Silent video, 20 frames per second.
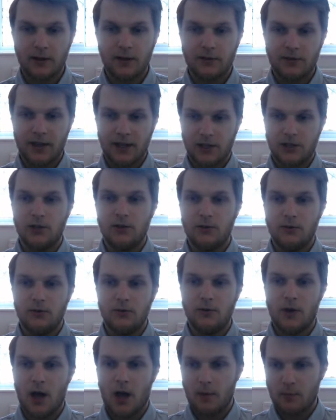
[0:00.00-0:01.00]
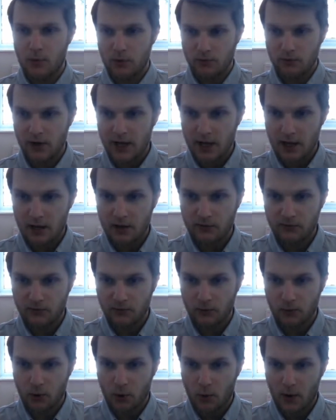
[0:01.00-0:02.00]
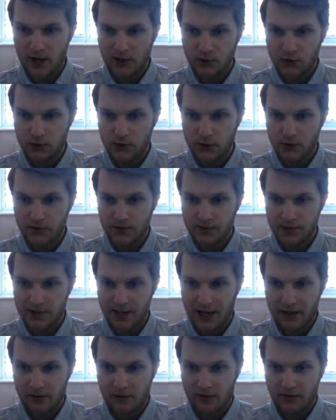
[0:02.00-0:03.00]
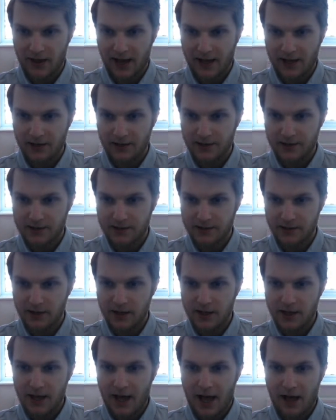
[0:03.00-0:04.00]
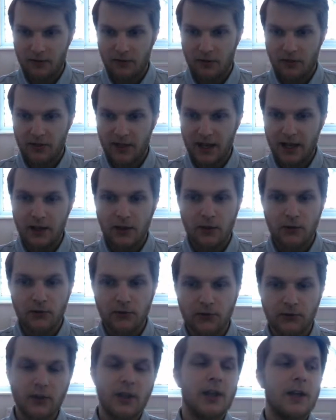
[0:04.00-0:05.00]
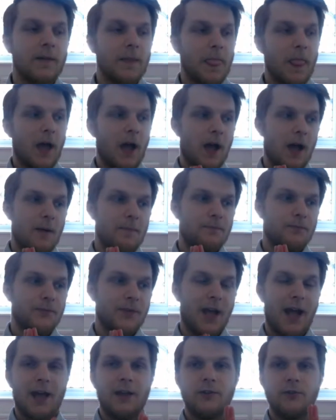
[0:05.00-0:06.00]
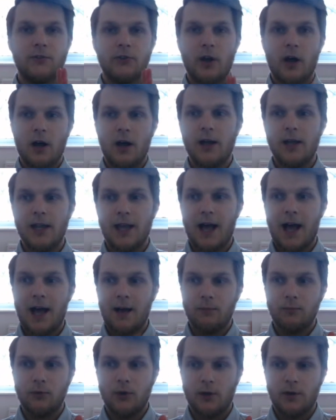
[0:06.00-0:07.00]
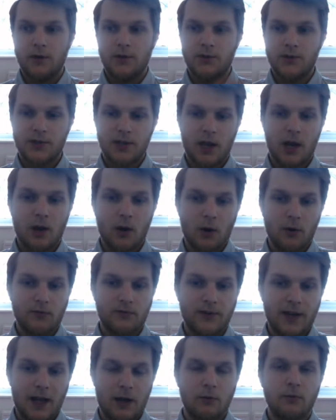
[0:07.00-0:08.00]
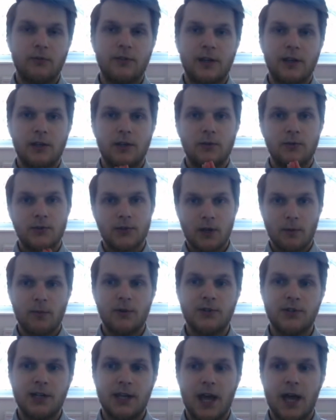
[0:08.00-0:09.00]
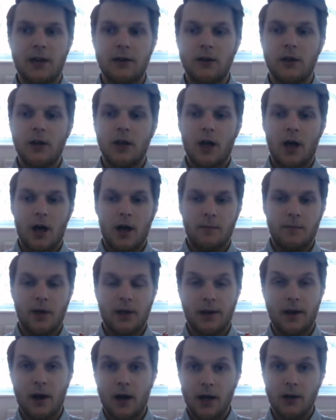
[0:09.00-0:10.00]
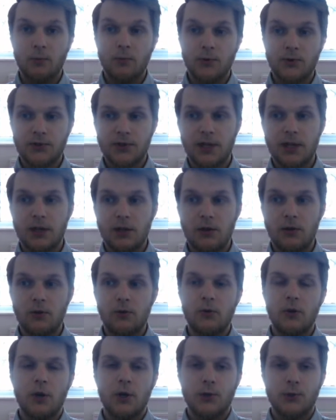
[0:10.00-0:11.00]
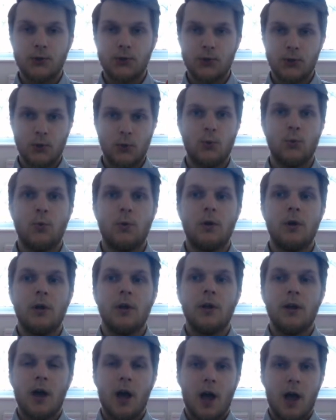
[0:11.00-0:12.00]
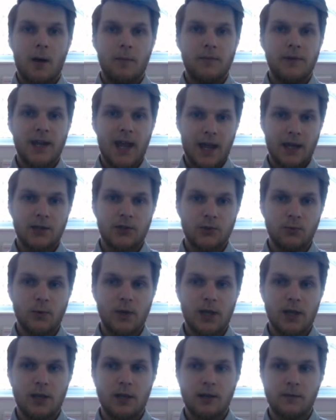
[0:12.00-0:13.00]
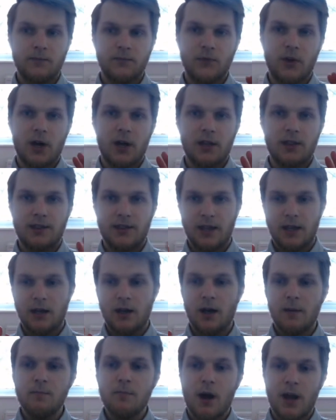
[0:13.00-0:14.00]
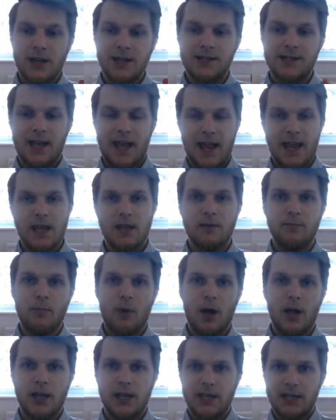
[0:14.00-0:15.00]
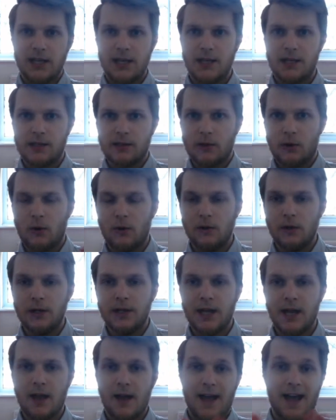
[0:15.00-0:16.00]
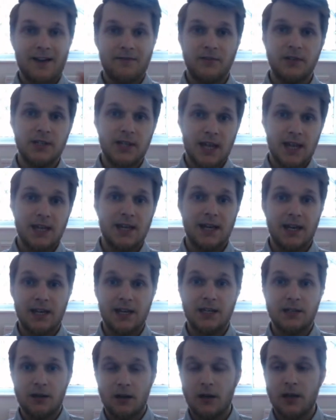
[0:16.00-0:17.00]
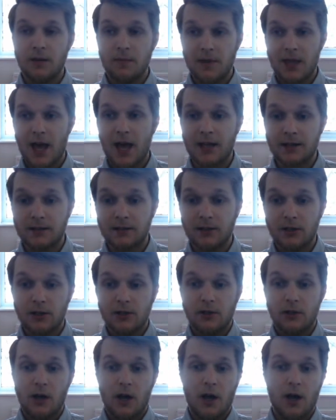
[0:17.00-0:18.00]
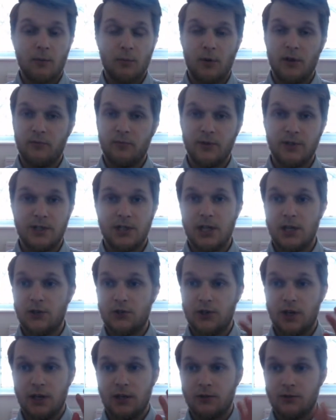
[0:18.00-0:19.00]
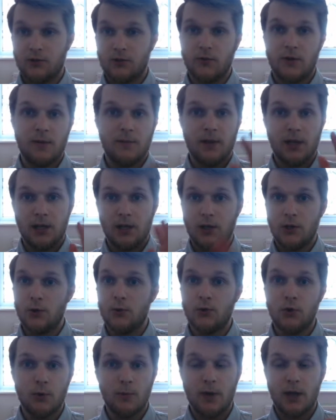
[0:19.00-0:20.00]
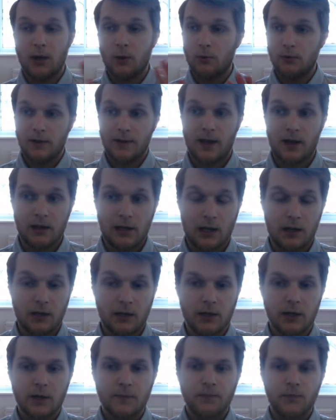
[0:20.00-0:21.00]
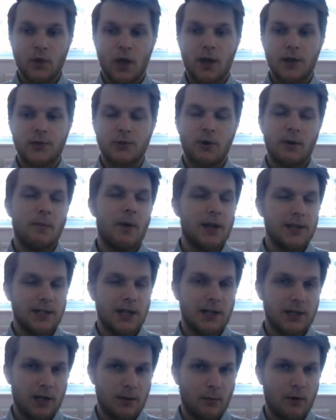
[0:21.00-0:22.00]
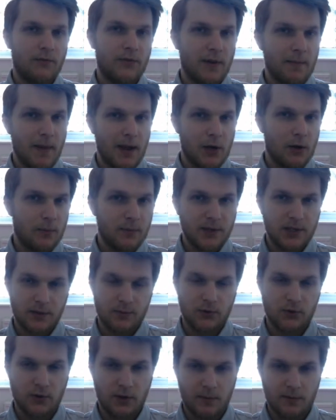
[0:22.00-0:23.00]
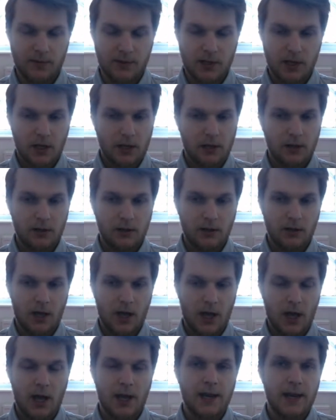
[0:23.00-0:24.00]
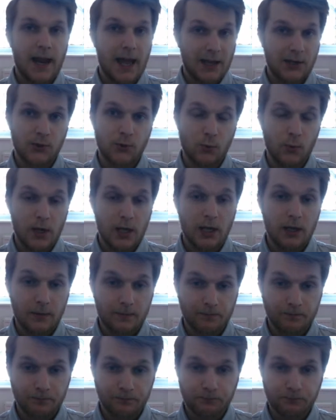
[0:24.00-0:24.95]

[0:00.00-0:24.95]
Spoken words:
Thank you, Maria, for questions and thanks and things. And I am going to sign off now. Thank you so much again, and I will see you soon. Next week, I think I might take my Easter holiday. I haven't taken any time yet. I've been teaching, streaming, YouTubing, all of that lark. So I might take time off. There may not be some streams next week.